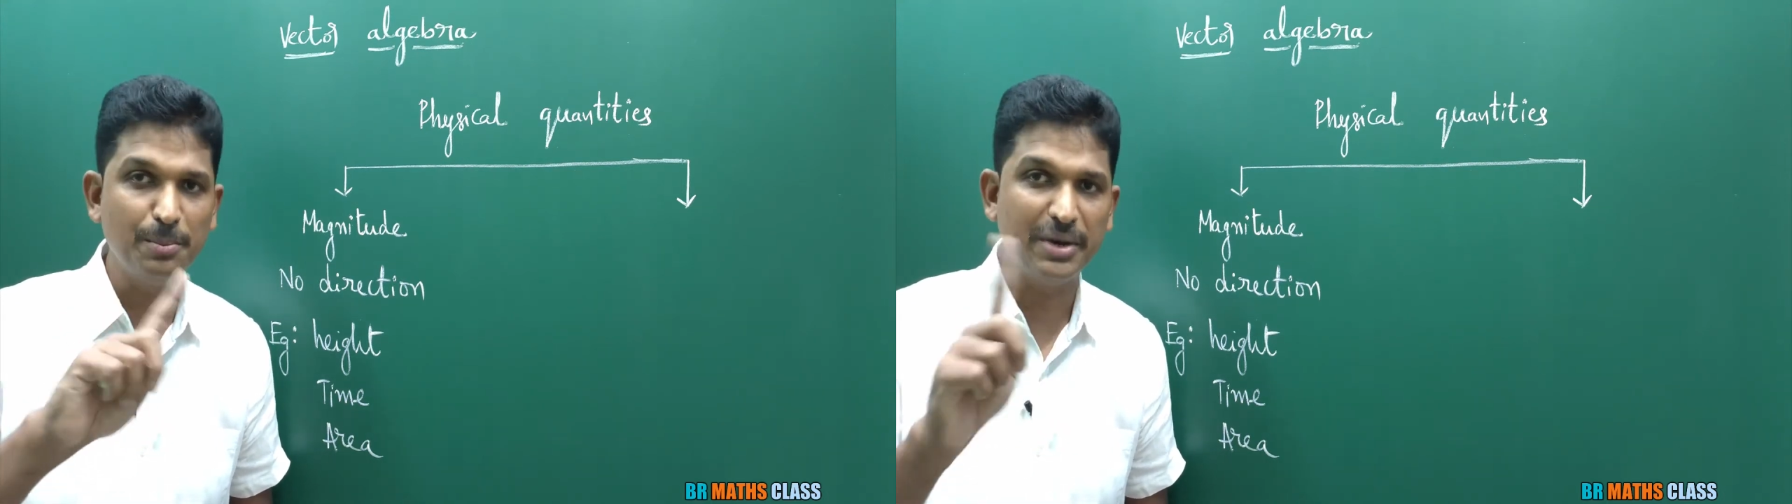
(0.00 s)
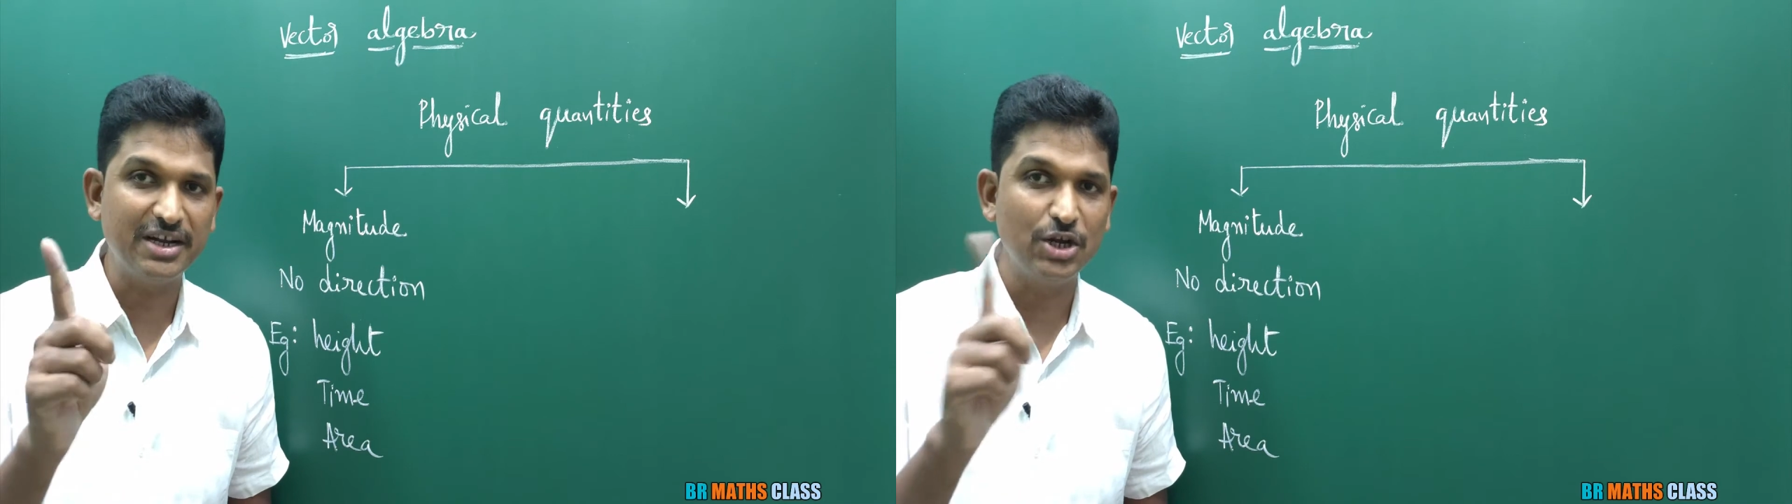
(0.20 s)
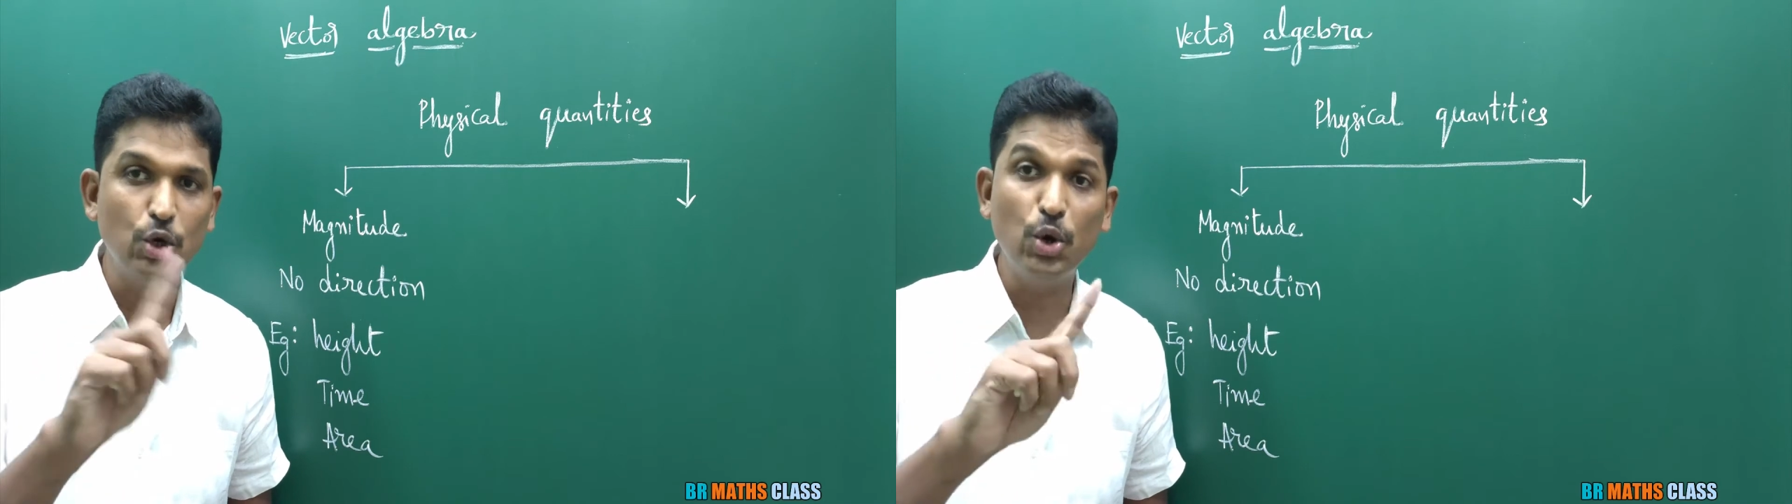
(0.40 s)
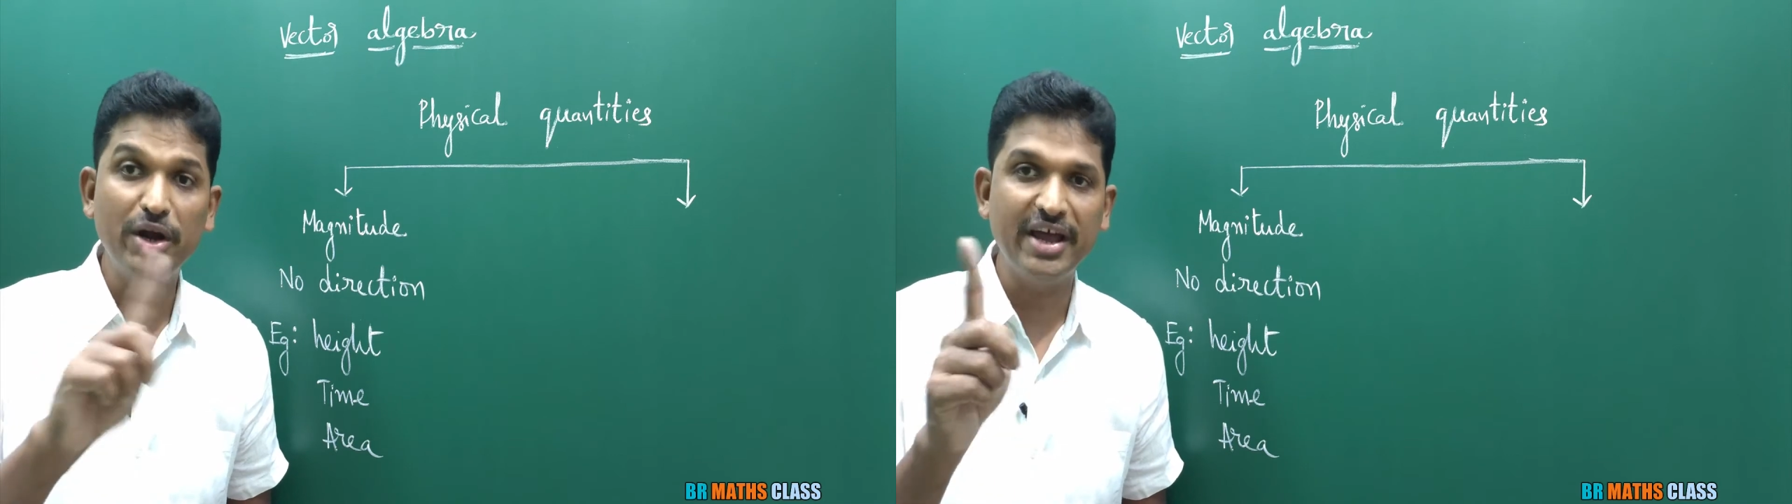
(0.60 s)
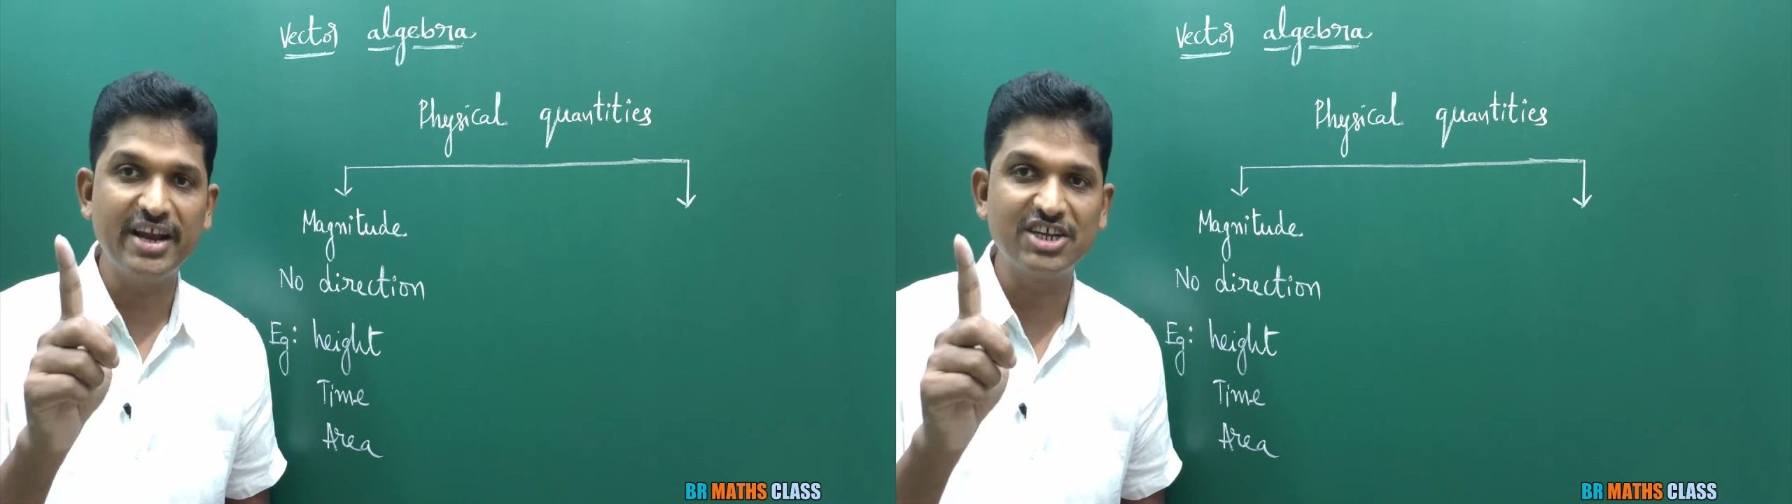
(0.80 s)
but no
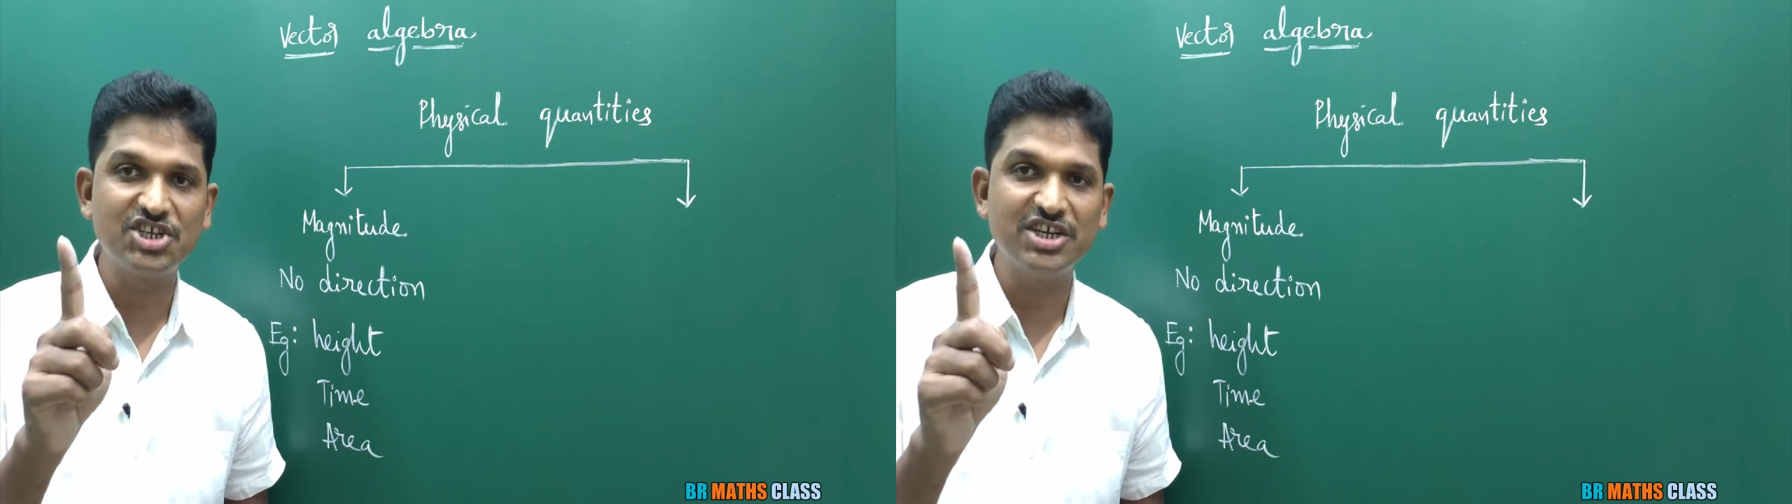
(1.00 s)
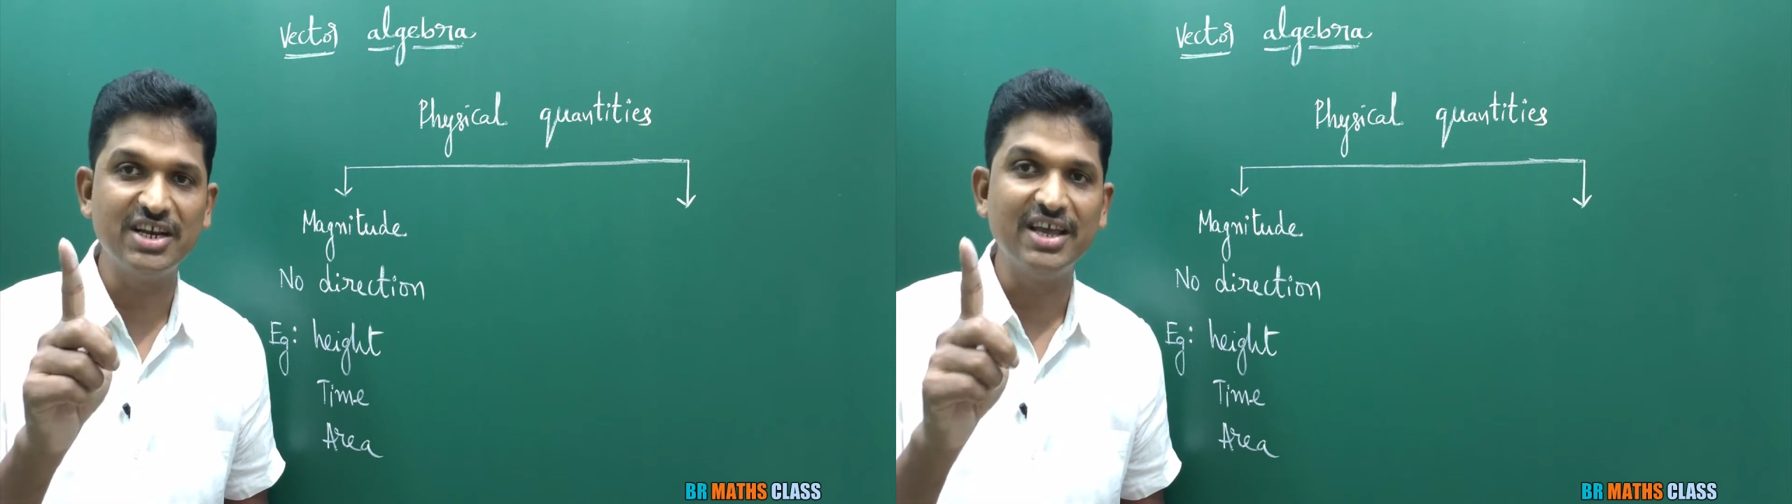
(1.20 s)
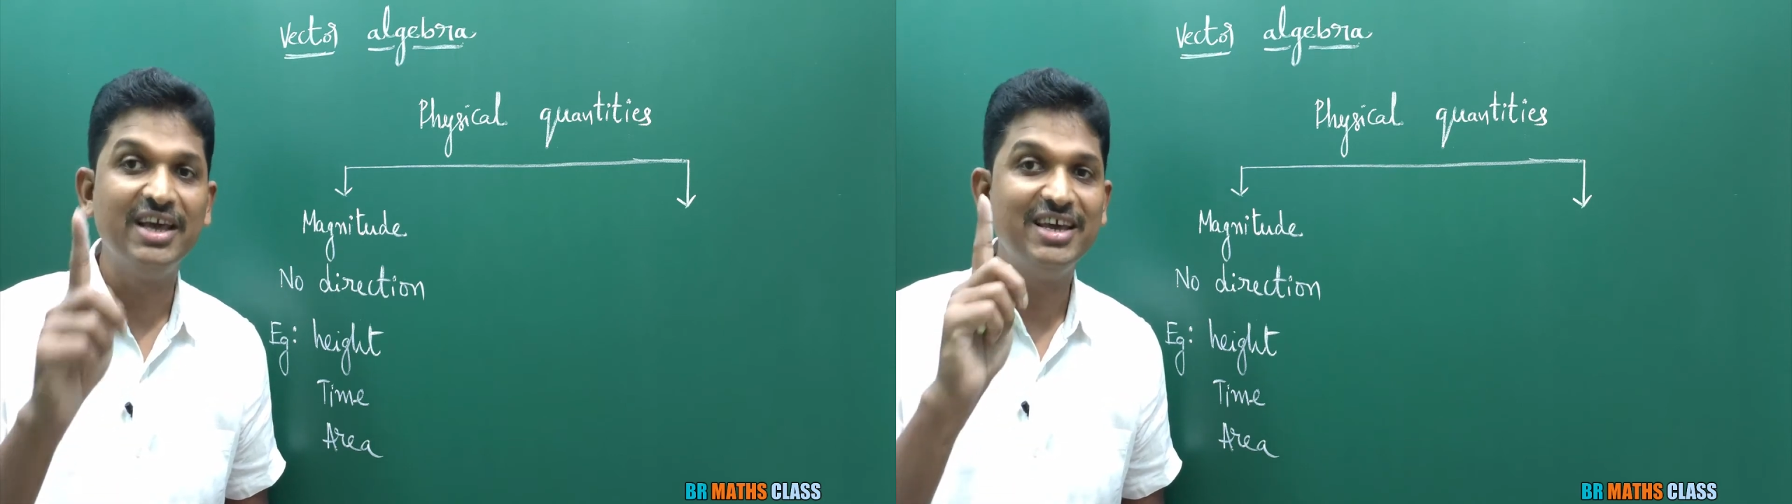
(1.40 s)
direction